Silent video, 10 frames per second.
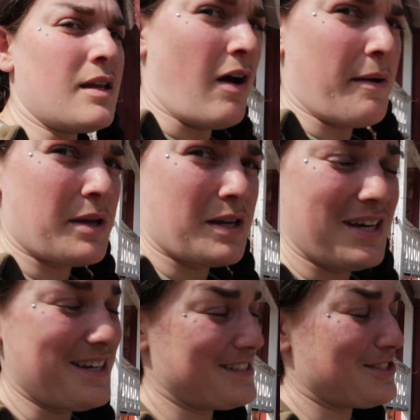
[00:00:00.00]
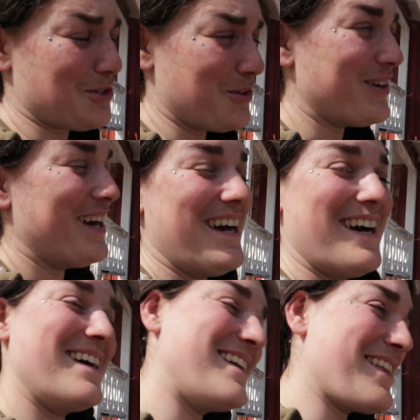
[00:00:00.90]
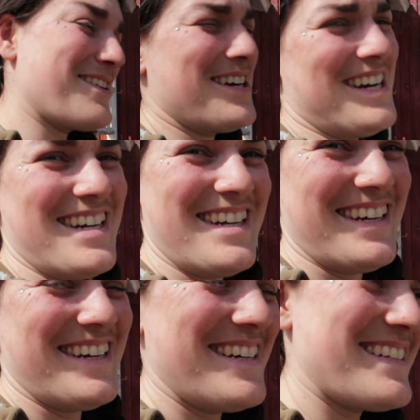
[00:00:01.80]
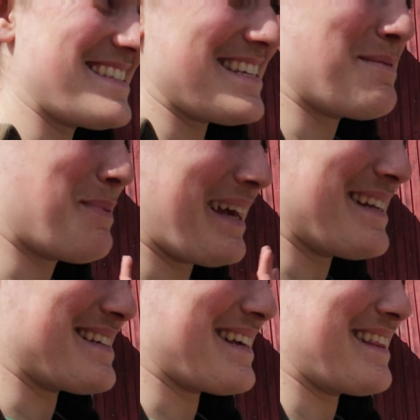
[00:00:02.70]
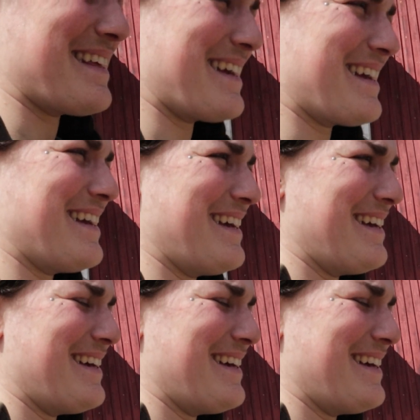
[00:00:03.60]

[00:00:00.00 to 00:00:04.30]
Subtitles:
Now I'm gonna do another seed planting thing.